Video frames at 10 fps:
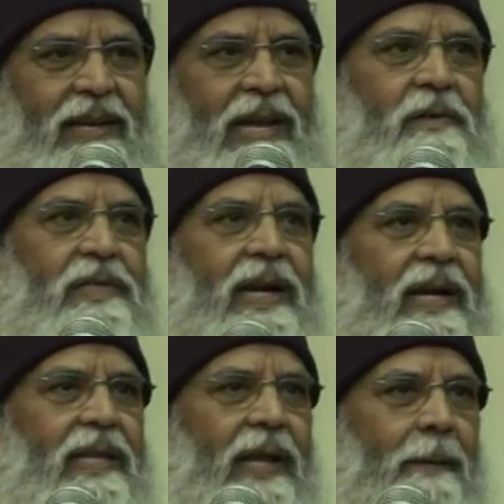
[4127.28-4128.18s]
Now,
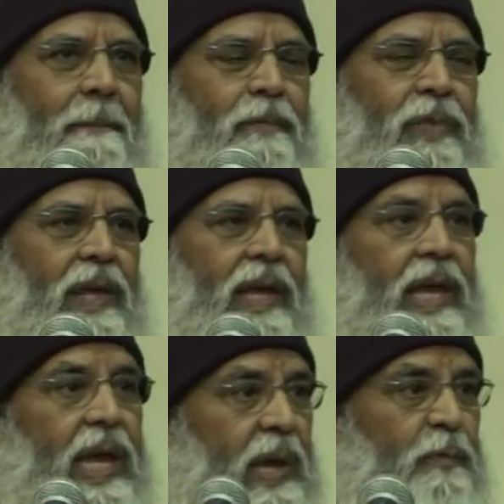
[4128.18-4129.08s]
second thing,
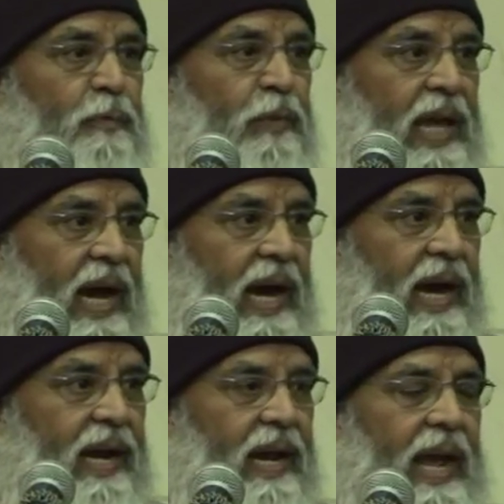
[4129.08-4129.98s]
if we
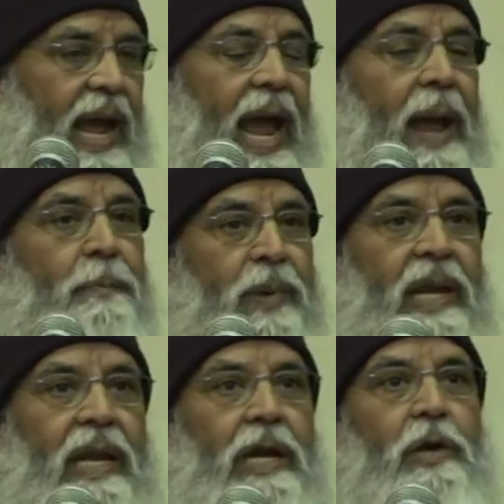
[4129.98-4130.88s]
are
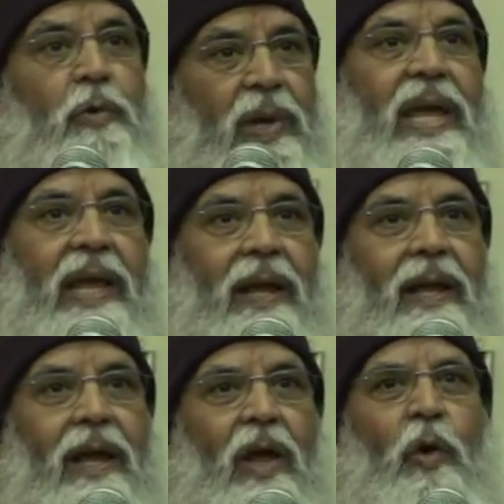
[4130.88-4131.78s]
happily
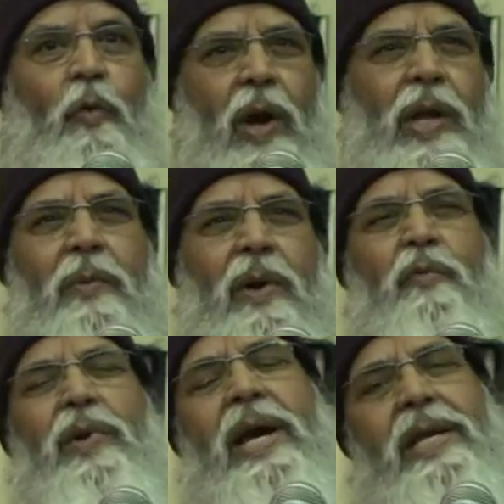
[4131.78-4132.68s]
doing
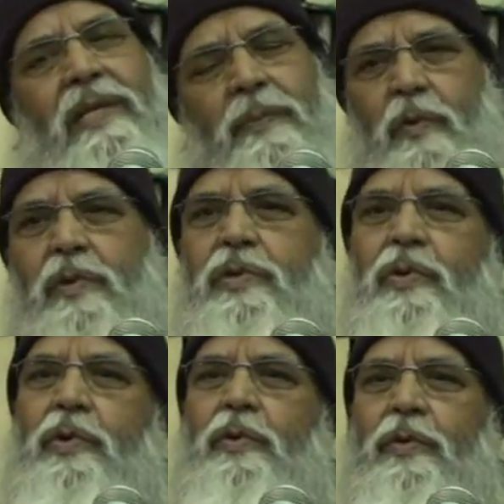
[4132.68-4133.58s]
whatever we are supposed
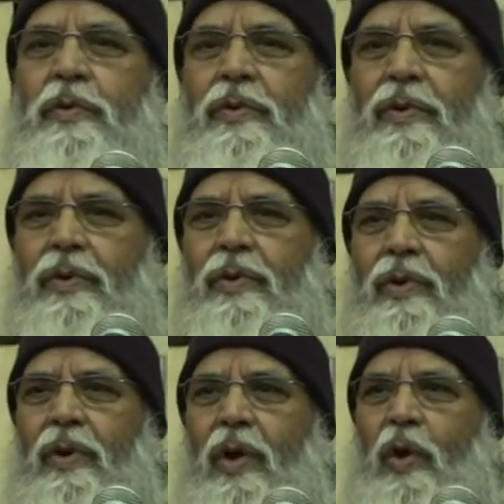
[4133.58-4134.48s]
to do,
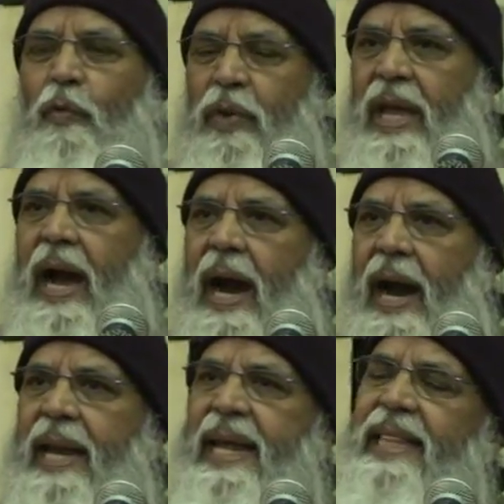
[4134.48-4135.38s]
we
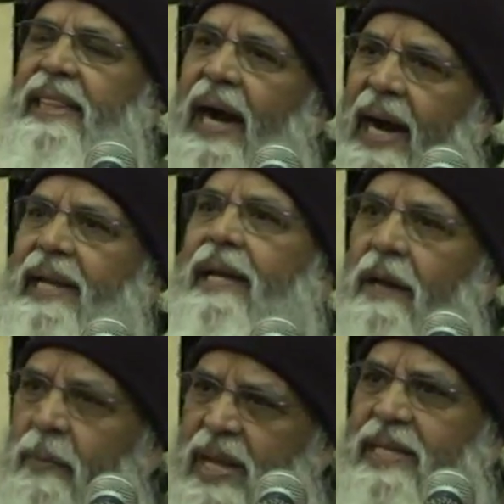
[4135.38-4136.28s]
are in the
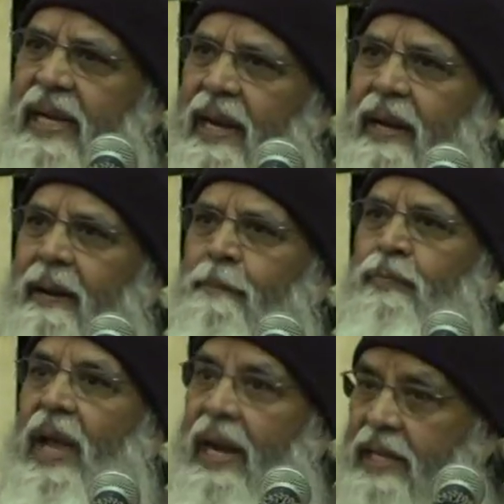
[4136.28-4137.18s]
utter present.
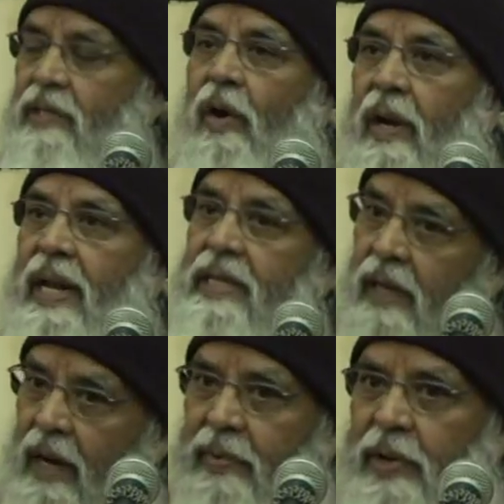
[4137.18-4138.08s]
That is called as
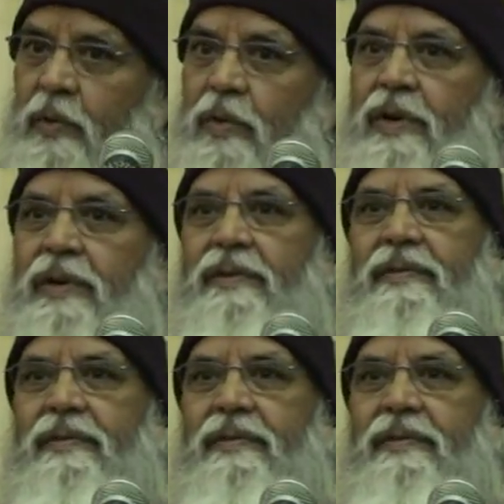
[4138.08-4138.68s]
Karma Yoga.